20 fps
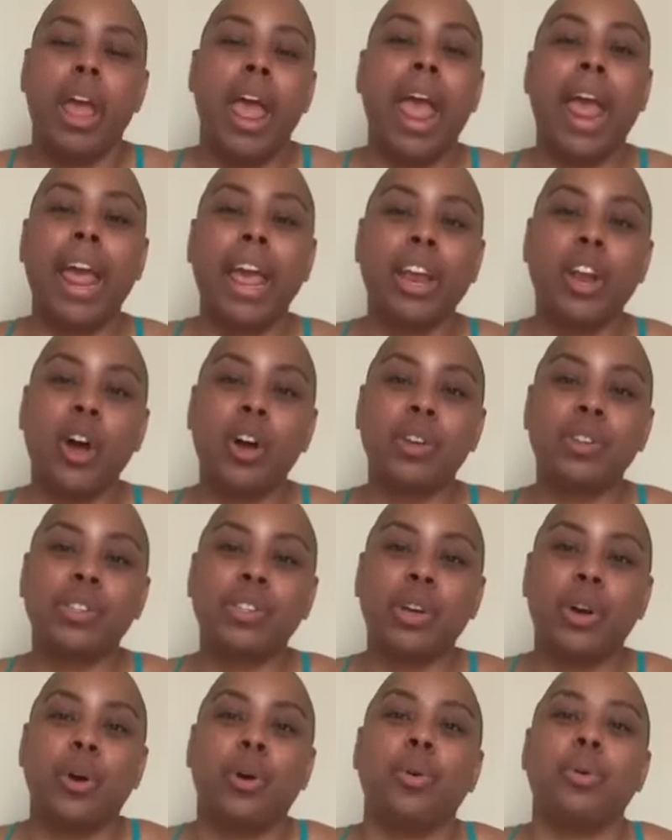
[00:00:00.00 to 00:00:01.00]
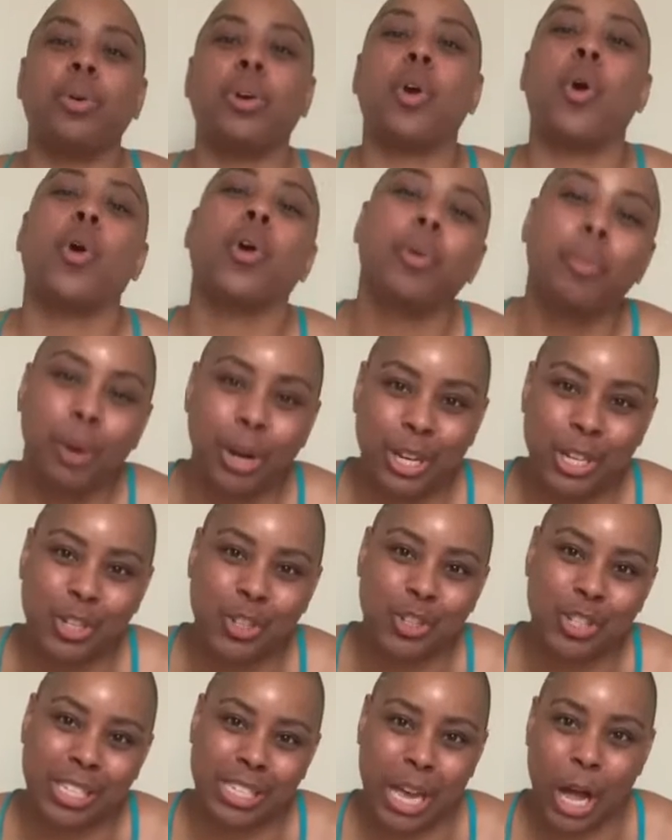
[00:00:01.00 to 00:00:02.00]
And also, core work is
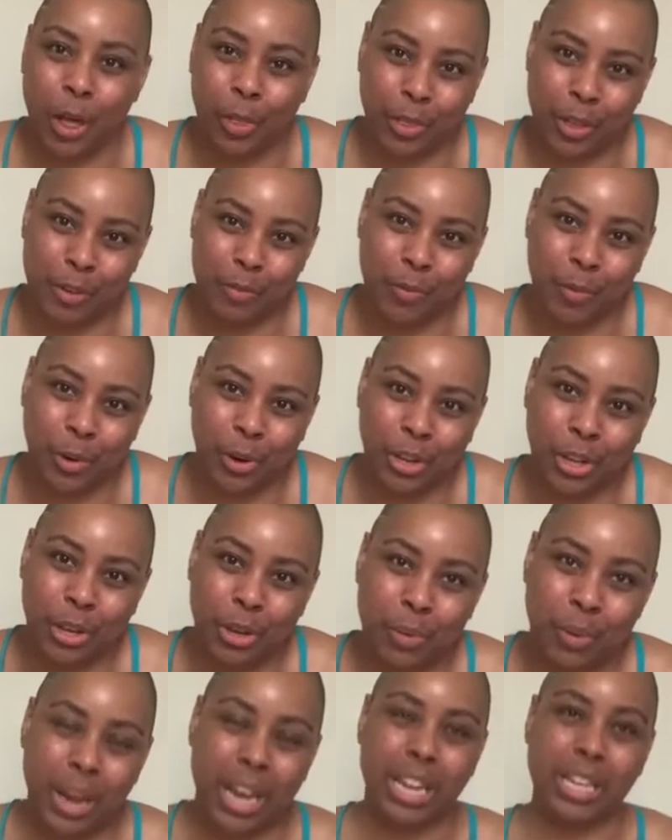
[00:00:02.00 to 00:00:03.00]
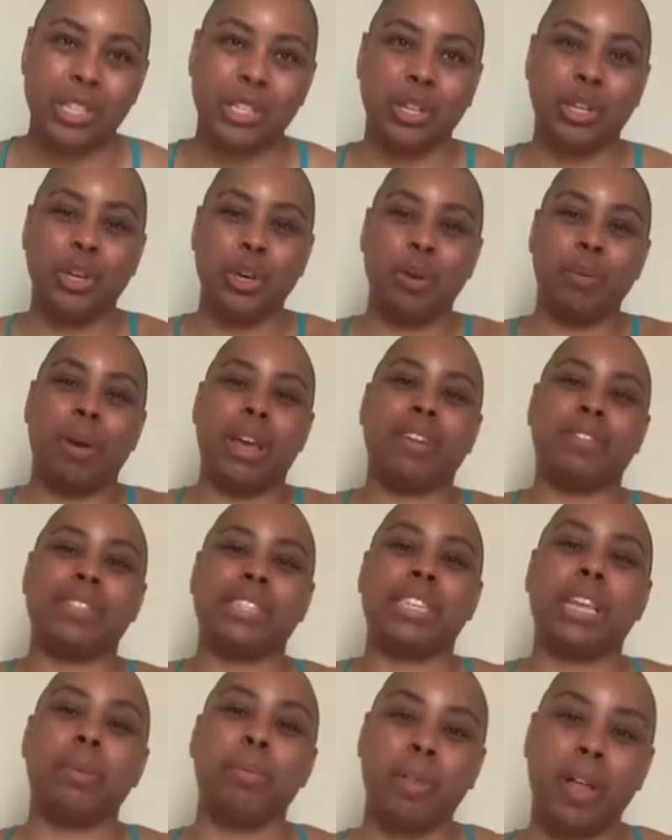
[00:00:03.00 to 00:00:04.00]
just healthy for you. It is a good way of
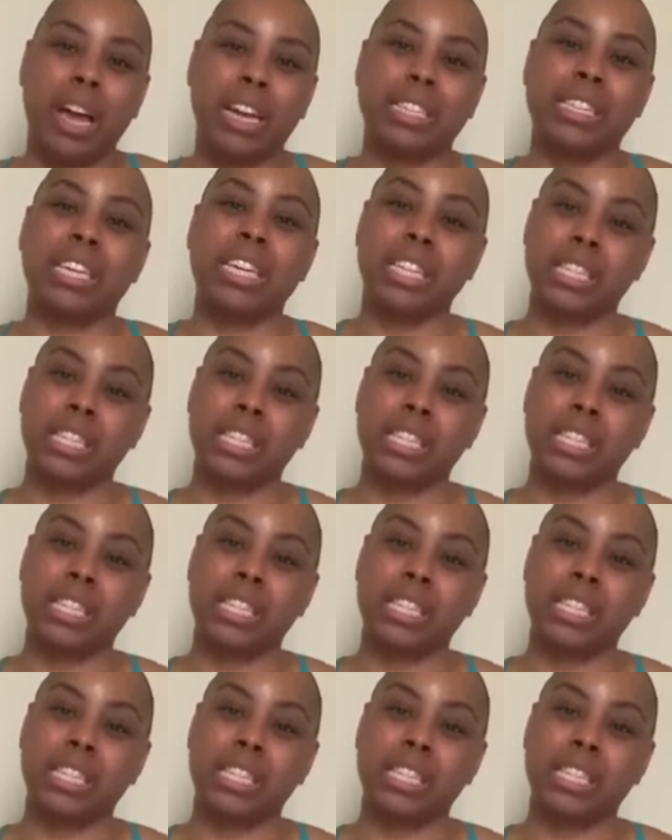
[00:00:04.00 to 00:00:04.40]
stabilizing and